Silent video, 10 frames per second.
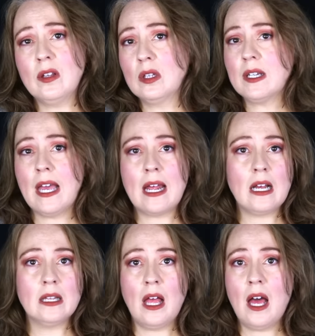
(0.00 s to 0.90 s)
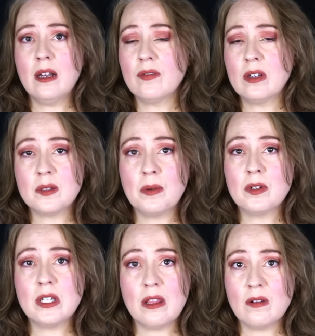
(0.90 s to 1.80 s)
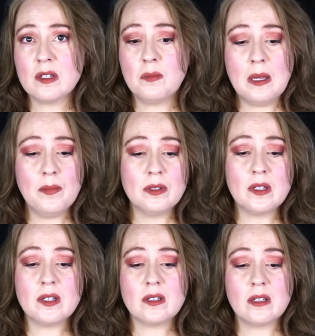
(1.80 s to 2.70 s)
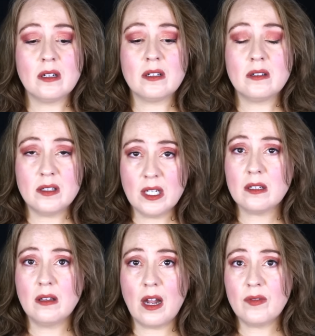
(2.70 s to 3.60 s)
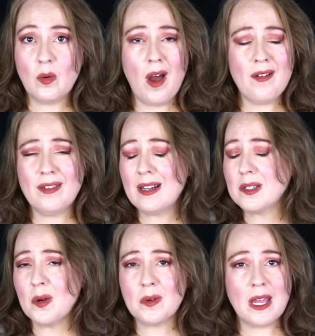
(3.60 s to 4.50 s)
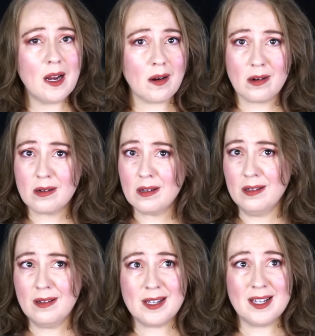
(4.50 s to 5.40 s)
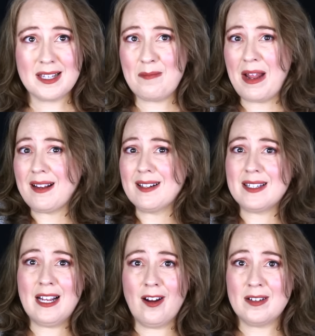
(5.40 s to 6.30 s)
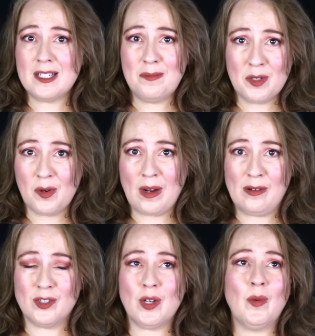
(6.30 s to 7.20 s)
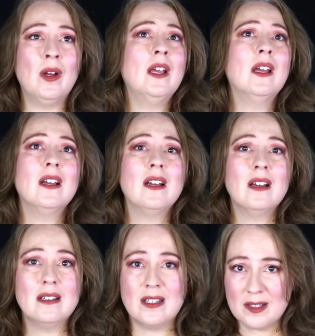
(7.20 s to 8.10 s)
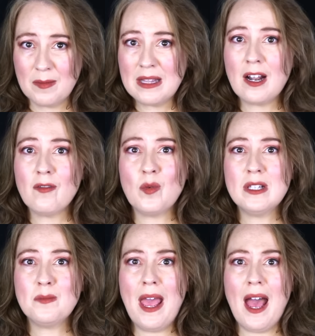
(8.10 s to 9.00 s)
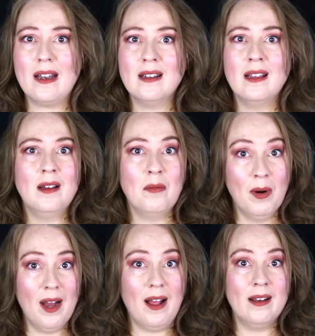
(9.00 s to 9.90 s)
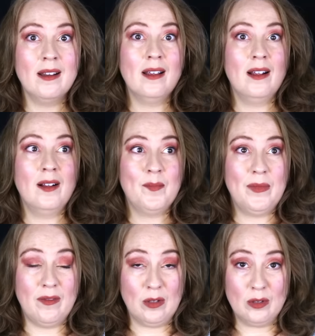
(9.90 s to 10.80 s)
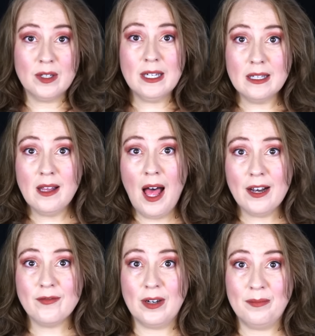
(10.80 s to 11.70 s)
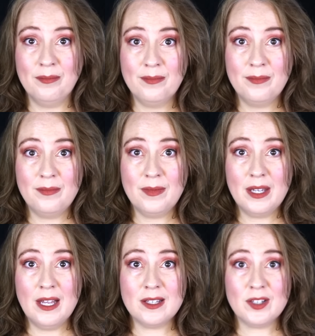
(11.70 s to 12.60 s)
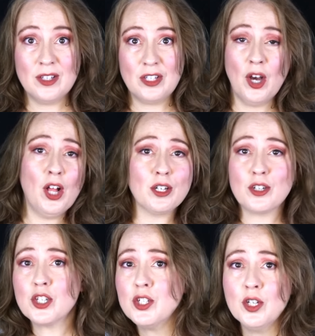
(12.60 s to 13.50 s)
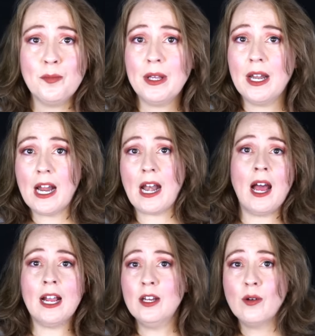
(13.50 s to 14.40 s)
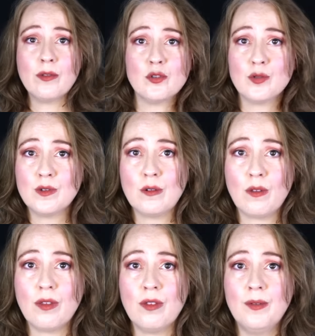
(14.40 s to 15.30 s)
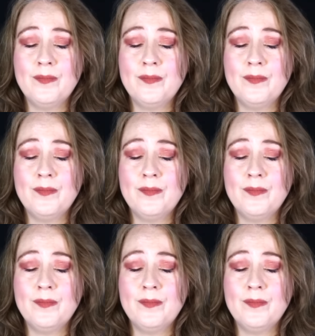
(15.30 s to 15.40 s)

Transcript: you look at it, a lot of conspiracy theorist people, and this is going to tick a lot of you off, and I don't care because I'm not going to sit here and tiptoe around you. It doesn't mean that everyone's bad, but if you look at a lot of them, it's y'all are stupid and I know the truth.